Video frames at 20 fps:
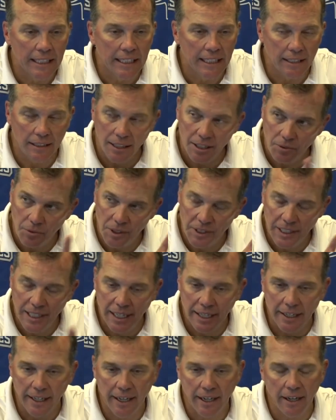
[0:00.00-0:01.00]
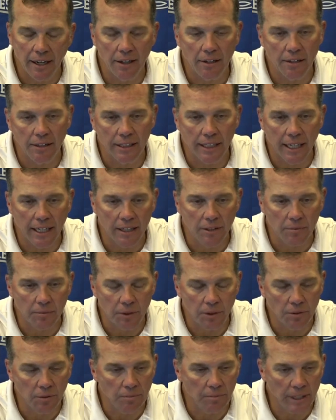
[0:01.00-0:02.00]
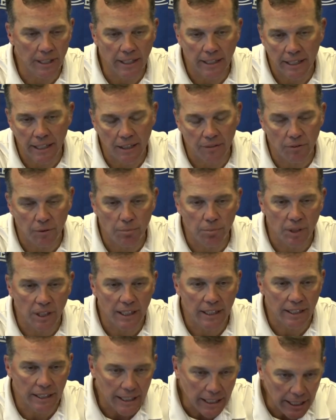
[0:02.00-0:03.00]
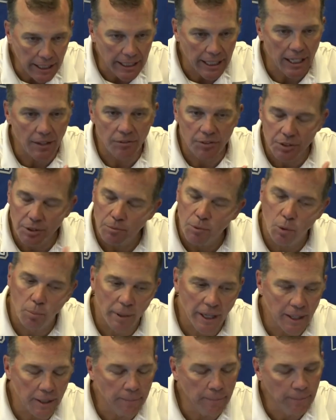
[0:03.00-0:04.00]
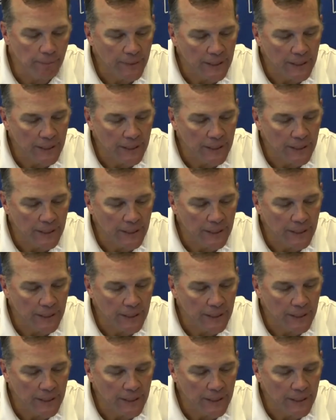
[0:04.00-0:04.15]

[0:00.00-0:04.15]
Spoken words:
he let one kind of air, and Caleb Newman made a heck of a play that kind of gave us some momentum.